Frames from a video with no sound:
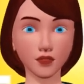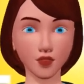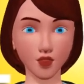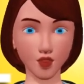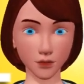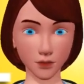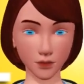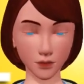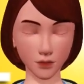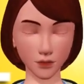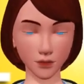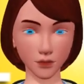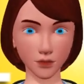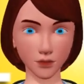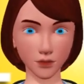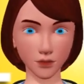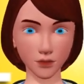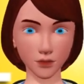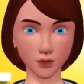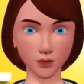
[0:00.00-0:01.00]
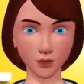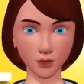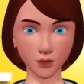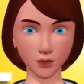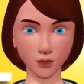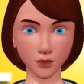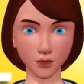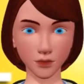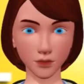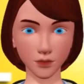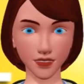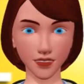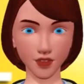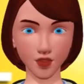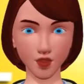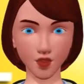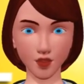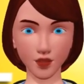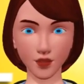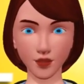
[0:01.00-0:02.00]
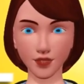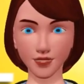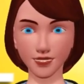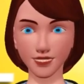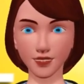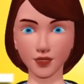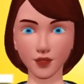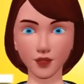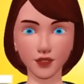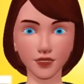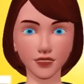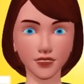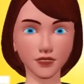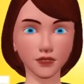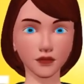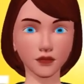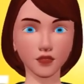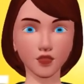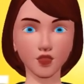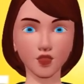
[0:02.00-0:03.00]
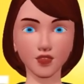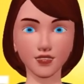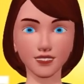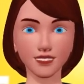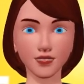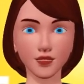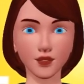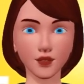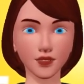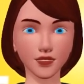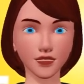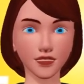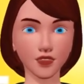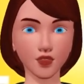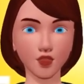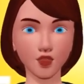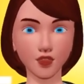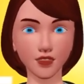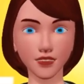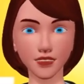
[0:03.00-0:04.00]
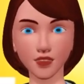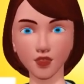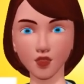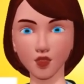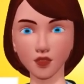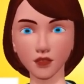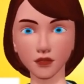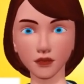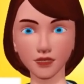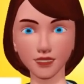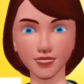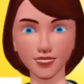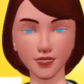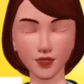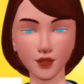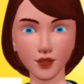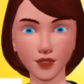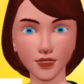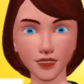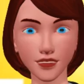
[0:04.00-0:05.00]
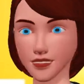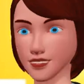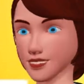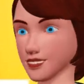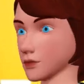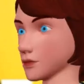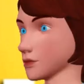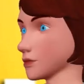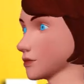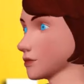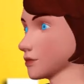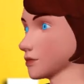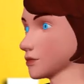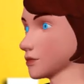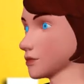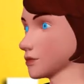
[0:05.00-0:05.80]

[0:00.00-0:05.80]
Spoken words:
Bronchoscopy. The endoscope is inserted through the nose or mouth to reach the lungs.